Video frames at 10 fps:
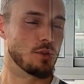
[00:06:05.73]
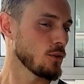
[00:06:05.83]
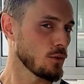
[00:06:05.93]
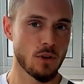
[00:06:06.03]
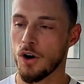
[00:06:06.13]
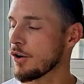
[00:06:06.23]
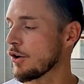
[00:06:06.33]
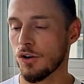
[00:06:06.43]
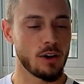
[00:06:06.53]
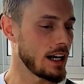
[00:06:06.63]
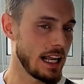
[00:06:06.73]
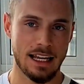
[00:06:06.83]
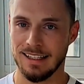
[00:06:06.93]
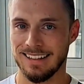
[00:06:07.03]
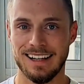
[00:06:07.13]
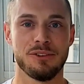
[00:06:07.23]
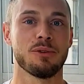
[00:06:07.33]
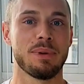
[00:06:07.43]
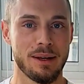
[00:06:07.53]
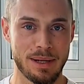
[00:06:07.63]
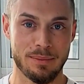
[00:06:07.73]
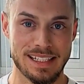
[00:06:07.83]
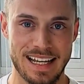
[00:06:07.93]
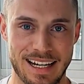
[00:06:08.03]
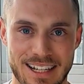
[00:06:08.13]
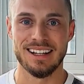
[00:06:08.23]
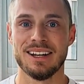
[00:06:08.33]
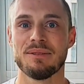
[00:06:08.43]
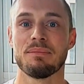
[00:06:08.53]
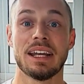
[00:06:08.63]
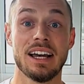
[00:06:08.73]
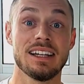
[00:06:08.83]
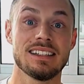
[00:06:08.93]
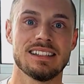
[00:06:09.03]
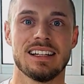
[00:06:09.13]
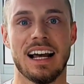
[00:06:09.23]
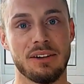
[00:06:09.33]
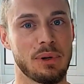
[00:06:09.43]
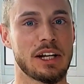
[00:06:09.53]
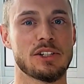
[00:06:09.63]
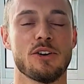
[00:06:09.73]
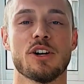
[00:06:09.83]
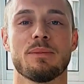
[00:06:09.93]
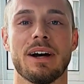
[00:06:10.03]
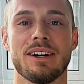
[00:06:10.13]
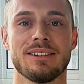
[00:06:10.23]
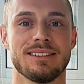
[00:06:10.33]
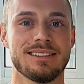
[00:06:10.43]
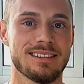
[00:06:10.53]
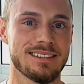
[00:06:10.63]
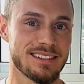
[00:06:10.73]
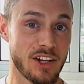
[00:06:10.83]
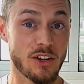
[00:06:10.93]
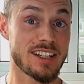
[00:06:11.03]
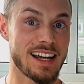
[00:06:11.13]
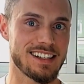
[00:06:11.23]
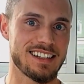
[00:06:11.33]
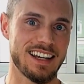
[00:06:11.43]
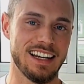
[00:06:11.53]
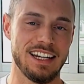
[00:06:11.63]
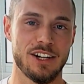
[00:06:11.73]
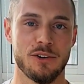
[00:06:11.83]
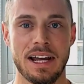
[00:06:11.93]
do not go at 8. It will be a big mistake. Because, and we can talk about context again here,